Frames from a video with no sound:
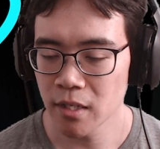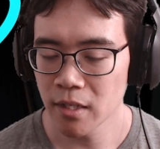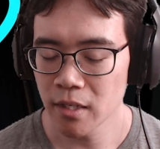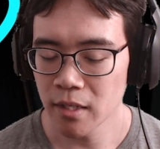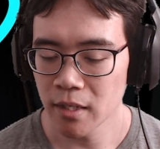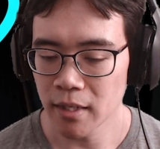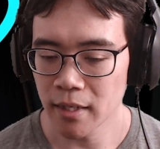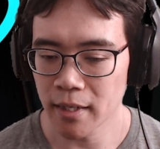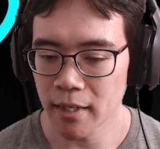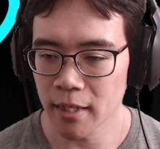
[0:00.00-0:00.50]

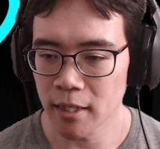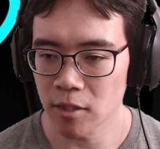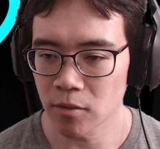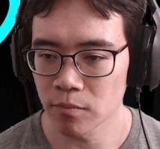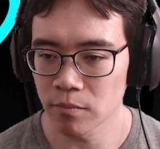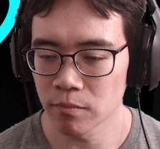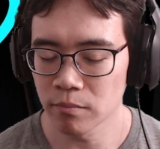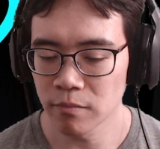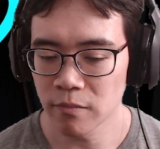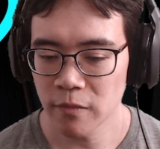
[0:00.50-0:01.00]

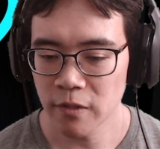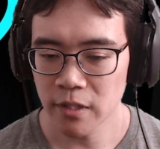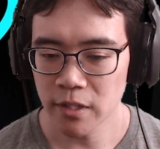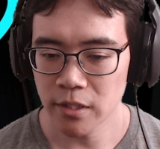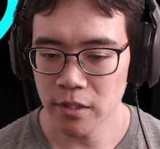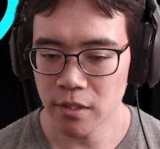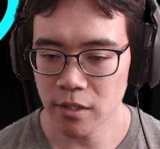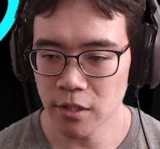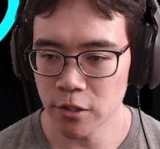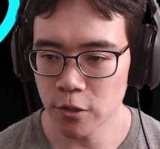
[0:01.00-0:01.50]

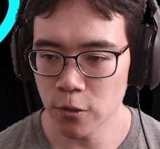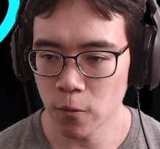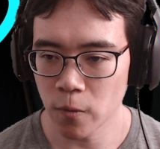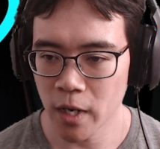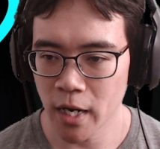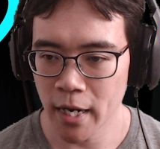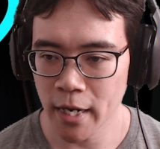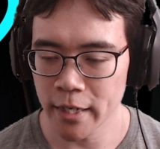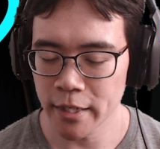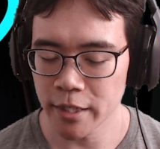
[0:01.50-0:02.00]

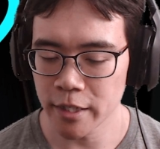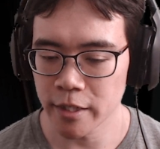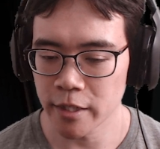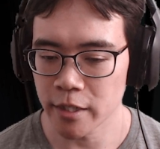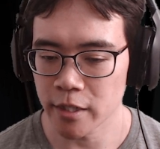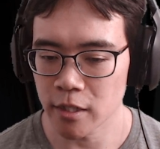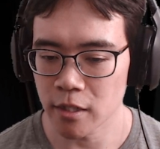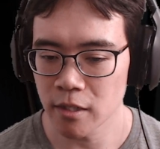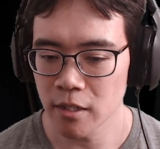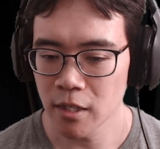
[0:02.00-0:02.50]
UI
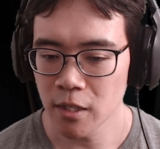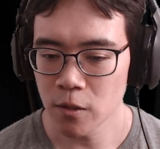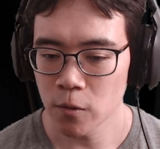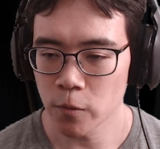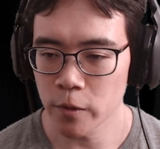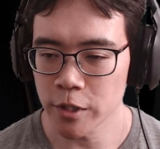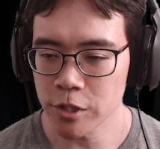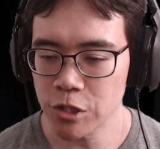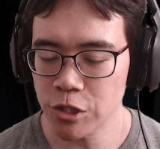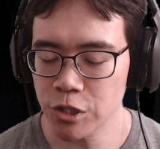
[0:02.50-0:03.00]
here,
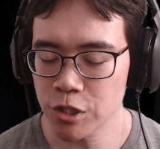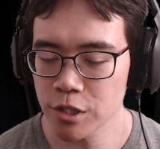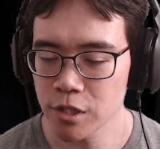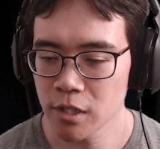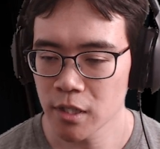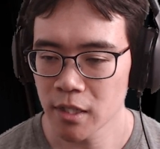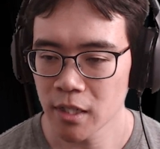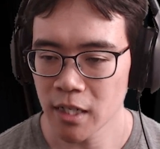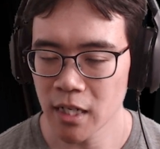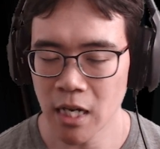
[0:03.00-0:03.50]
which,
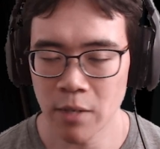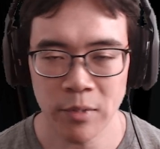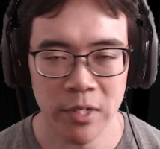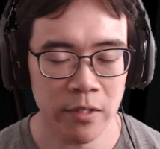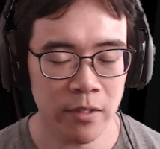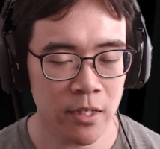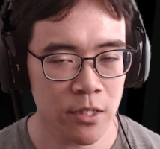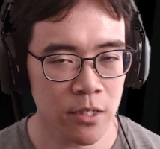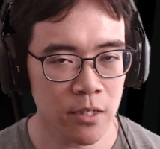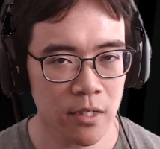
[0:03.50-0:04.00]
I
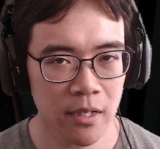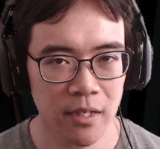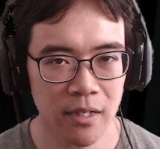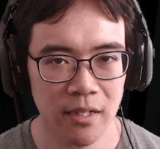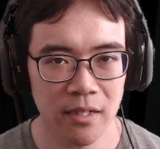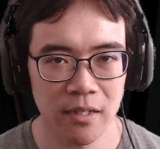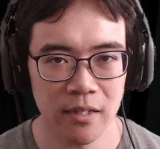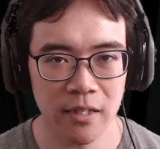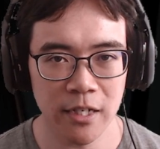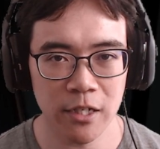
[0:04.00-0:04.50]
mean,
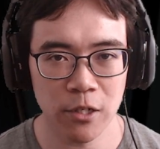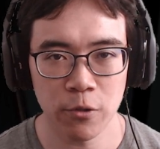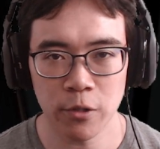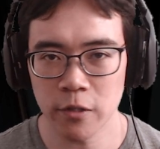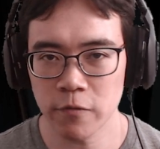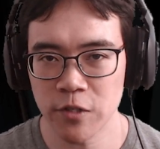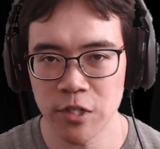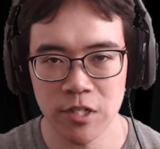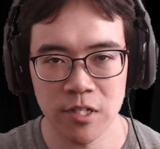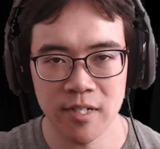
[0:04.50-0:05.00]
they could have
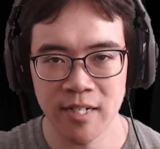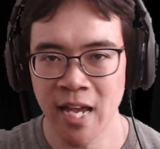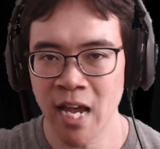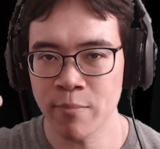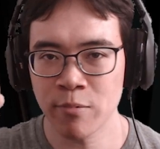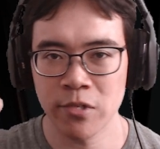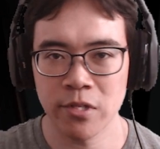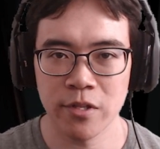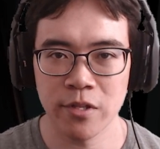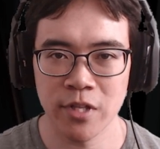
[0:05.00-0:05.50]
just
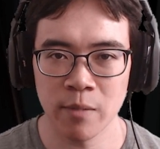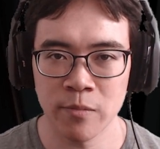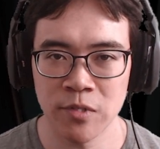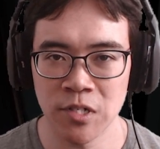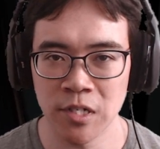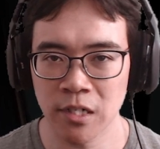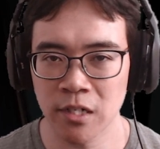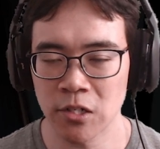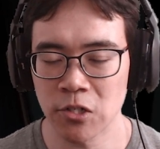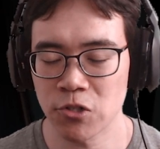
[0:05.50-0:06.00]
tapped the
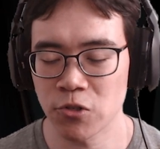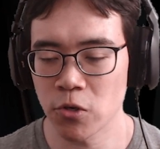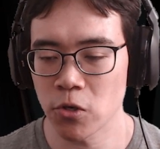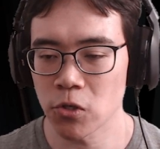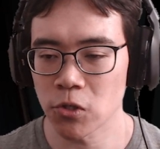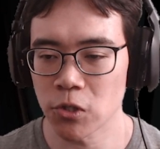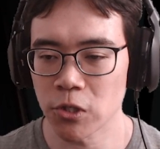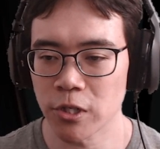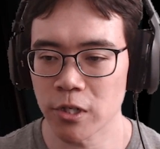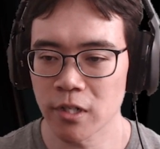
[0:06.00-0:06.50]
thumbstick
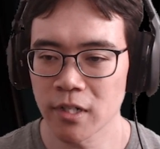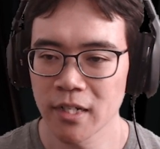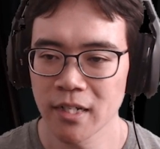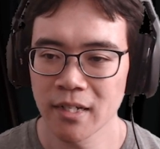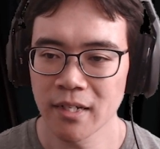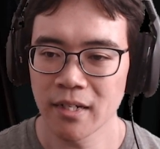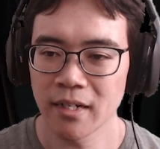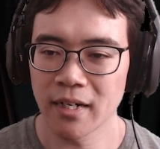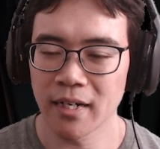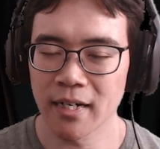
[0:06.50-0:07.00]
controller
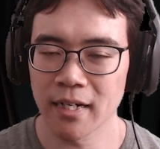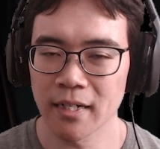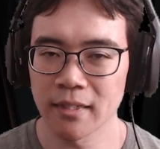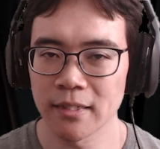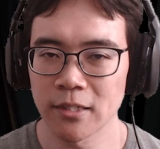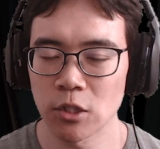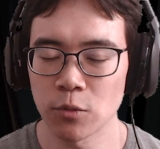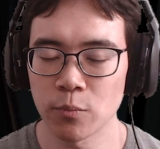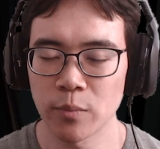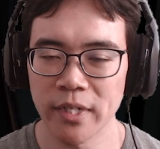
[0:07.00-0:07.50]
a
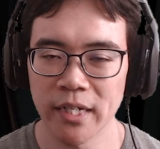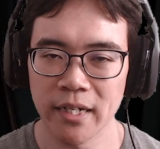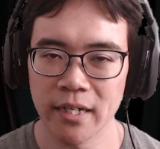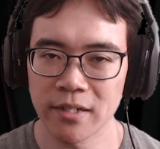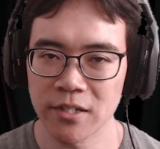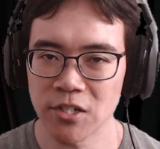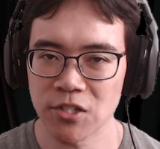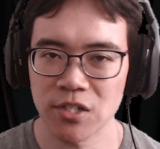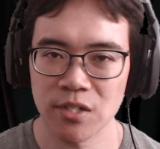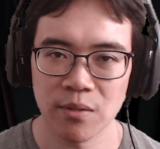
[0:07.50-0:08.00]
little bit and
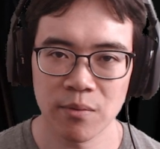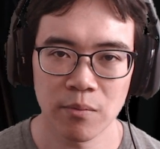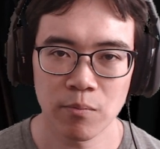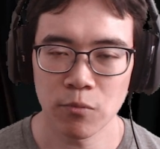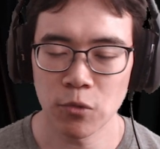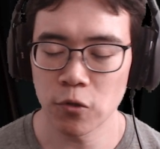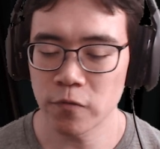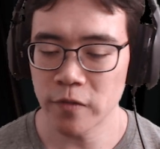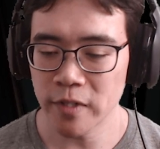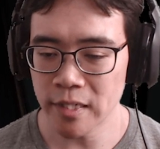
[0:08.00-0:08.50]
just
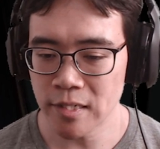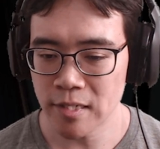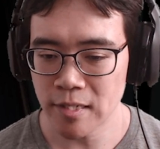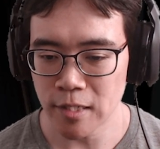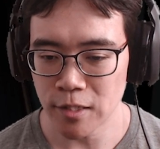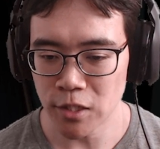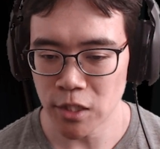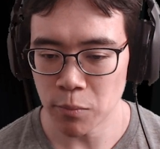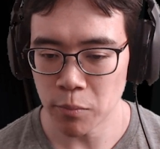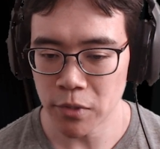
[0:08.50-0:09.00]
moved
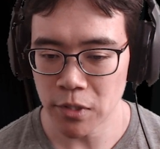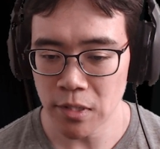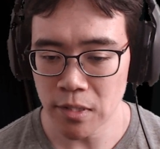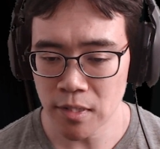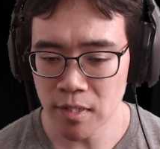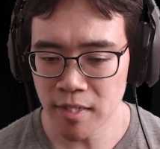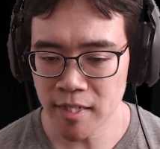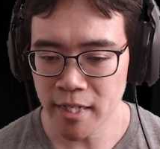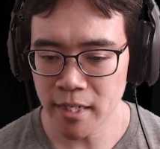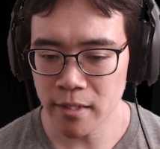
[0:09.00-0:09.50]
instantly, but
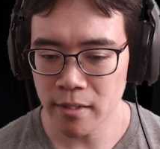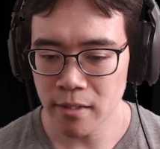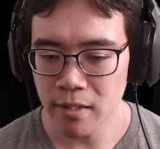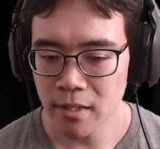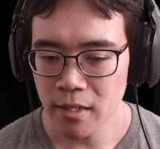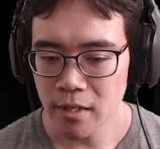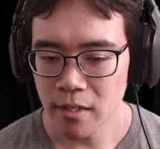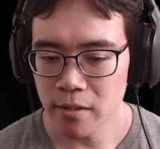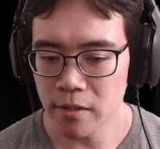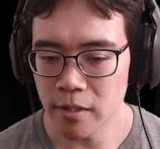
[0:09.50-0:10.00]
instead
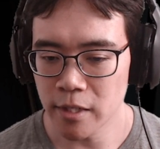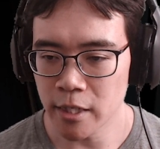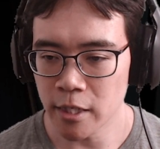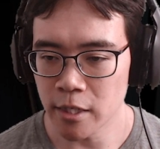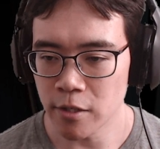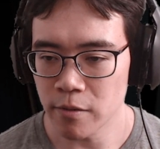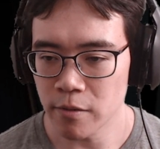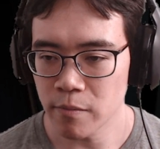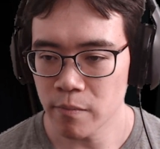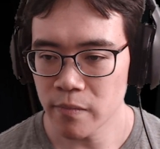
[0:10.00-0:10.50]

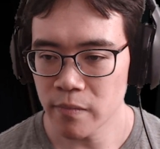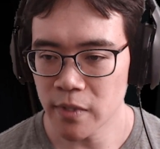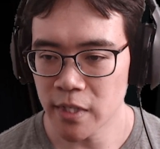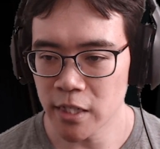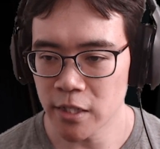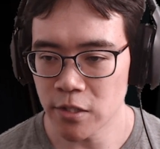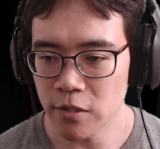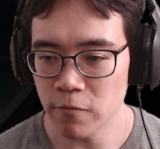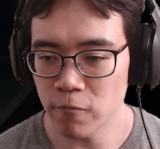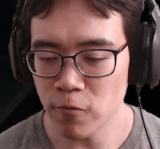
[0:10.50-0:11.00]

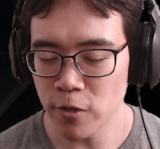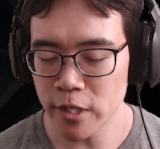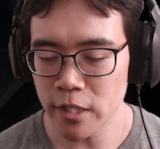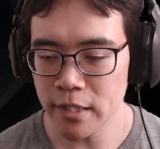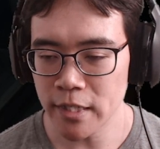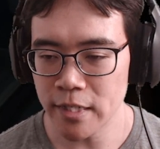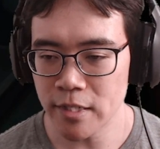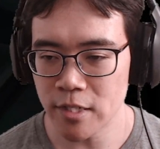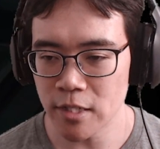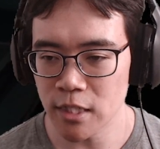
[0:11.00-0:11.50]
they
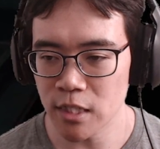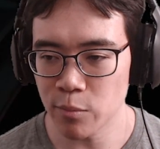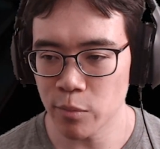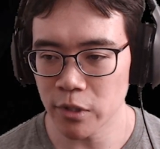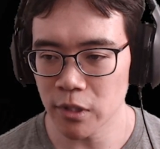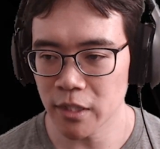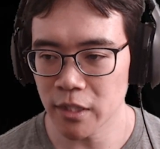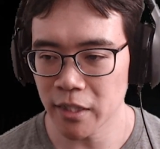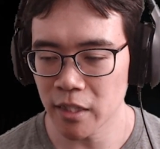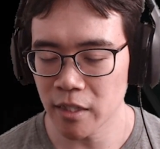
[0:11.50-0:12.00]
really
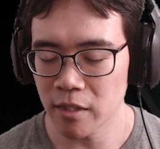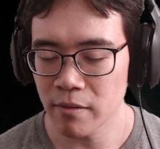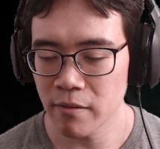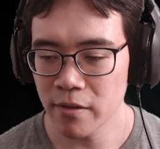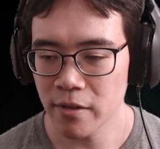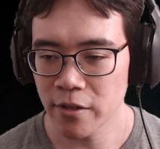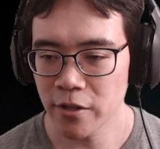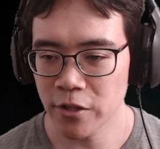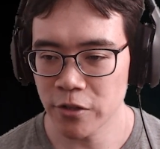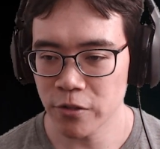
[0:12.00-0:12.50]
deliberately
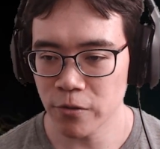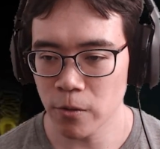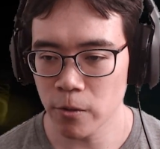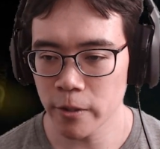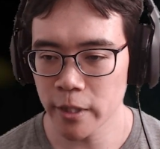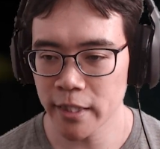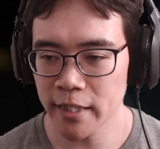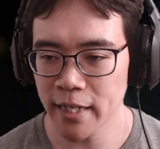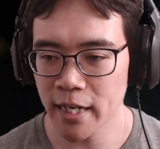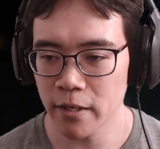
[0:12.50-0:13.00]

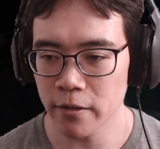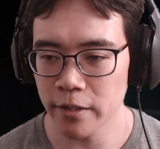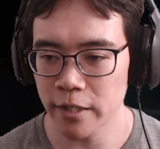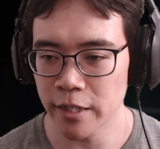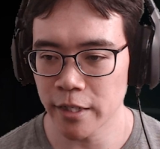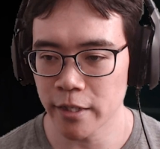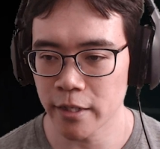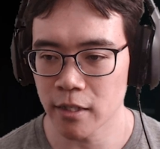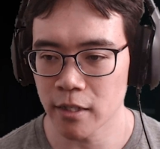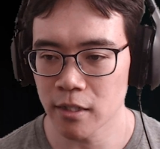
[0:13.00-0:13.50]
throwing it out
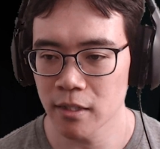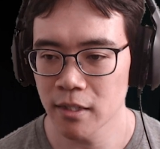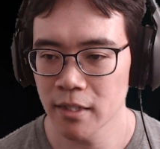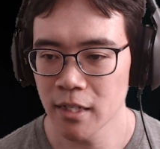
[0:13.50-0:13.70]
here,